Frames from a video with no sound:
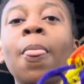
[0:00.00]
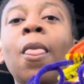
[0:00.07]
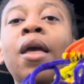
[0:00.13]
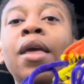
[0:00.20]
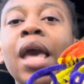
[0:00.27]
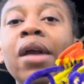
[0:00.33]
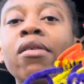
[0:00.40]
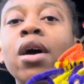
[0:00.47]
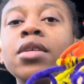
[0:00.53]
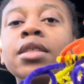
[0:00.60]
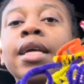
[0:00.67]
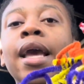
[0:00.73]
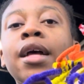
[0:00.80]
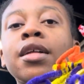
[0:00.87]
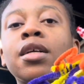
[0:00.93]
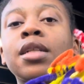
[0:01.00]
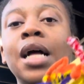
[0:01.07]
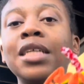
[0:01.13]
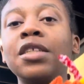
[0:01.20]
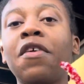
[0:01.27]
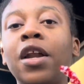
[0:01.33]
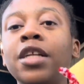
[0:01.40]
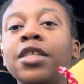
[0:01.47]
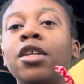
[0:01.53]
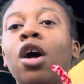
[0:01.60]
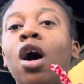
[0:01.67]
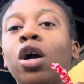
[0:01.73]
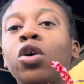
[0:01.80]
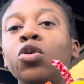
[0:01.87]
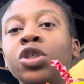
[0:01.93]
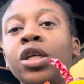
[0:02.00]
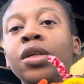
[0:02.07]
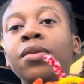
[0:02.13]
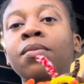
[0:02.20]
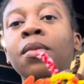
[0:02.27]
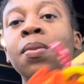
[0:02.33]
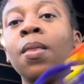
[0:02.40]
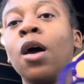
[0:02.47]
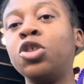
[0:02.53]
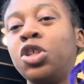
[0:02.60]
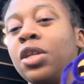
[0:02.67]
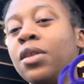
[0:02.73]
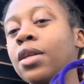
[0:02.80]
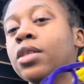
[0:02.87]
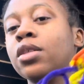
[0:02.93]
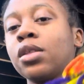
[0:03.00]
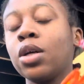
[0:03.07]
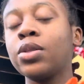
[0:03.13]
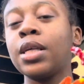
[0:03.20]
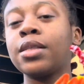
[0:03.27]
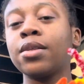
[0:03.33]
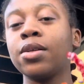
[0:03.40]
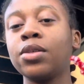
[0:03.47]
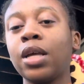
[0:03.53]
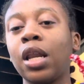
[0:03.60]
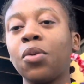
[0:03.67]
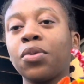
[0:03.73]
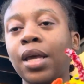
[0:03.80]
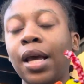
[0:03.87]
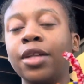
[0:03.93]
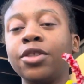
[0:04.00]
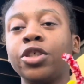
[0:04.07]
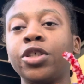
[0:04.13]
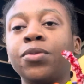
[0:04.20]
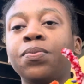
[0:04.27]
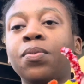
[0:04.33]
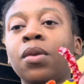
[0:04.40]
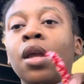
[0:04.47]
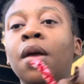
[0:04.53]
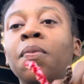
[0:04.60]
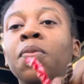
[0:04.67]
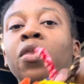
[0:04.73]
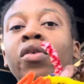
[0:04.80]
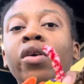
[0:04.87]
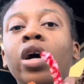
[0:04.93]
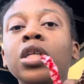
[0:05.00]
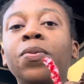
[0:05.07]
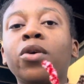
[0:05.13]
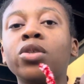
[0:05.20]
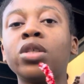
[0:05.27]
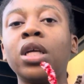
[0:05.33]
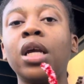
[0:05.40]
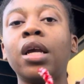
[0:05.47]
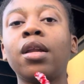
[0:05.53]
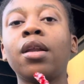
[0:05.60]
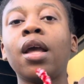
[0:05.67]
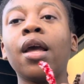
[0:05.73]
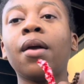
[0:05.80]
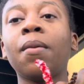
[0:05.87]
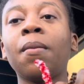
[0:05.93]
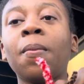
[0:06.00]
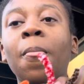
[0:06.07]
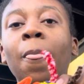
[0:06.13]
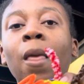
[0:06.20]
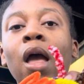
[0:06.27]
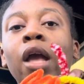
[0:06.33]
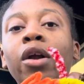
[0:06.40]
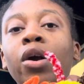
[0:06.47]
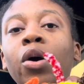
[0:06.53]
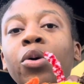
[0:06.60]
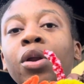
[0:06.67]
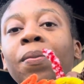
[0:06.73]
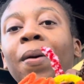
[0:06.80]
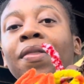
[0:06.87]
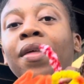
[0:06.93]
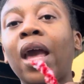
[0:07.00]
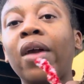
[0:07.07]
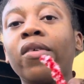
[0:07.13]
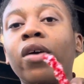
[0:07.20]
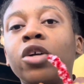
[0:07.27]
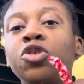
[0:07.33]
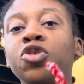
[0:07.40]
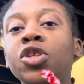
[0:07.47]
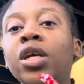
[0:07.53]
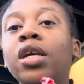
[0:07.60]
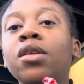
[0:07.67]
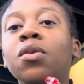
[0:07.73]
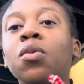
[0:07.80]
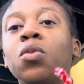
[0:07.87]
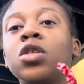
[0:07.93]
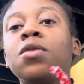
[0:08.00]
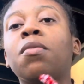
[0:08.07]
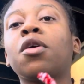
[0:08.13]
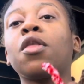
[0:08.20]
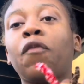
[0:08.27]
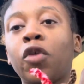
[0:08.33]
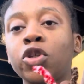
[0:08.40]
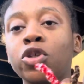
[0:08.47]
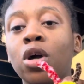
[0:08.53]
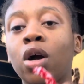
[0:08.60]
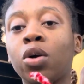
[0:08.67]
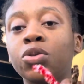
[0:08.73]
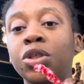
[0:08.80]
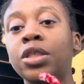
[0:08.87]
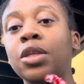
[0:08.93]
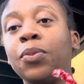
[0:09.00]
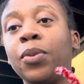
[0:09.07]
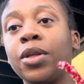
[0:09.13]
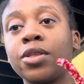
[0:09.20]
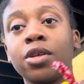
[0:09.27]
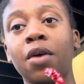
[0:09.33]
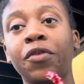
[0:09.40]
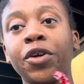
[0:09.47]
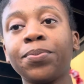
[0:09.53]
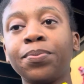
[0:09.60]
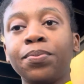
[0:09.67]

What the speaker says: KRAS is classified as an oncogene, a gene that is closely associated with cancer. The RAS protein, encoded by the KRAS gene, was among the first oncogenes to be discovered.